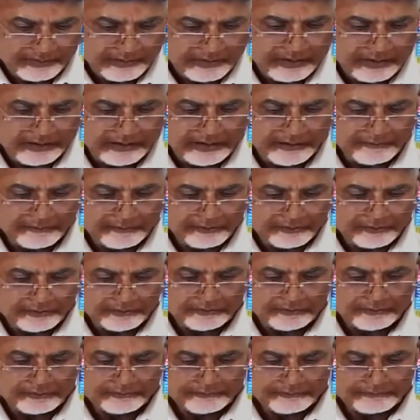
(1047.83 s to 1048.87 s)
They are able
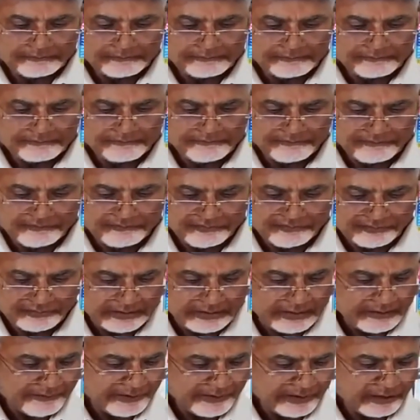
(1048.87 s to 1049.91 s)
to
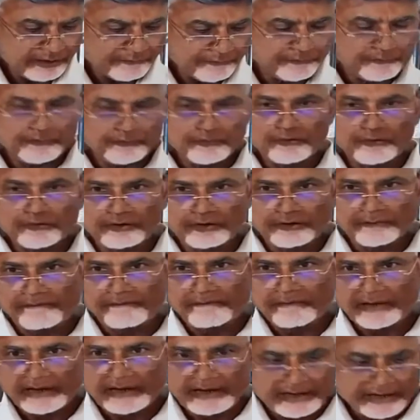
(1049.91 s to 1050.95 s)
saving of 4
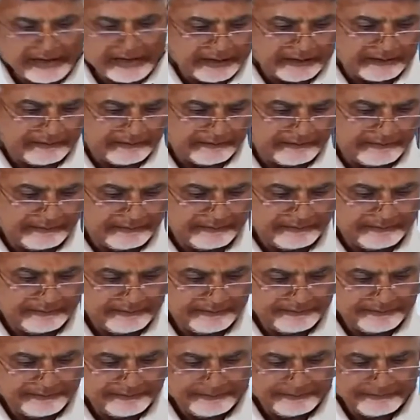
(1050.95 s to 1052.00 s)
million
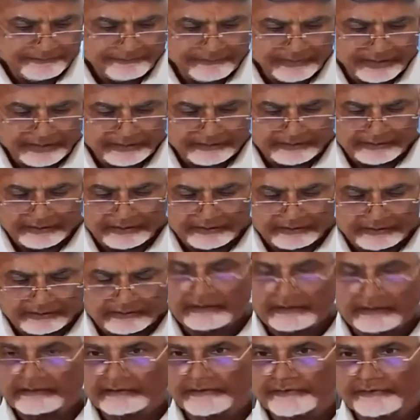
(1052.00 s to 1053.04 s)
metric
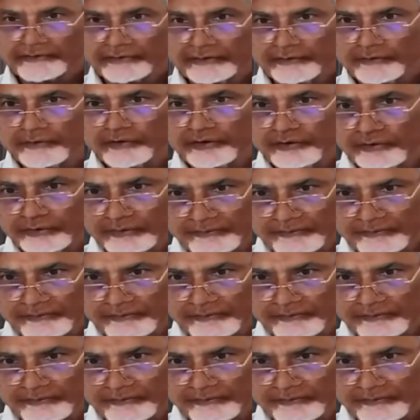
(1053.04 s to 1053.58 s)
tons of CO2.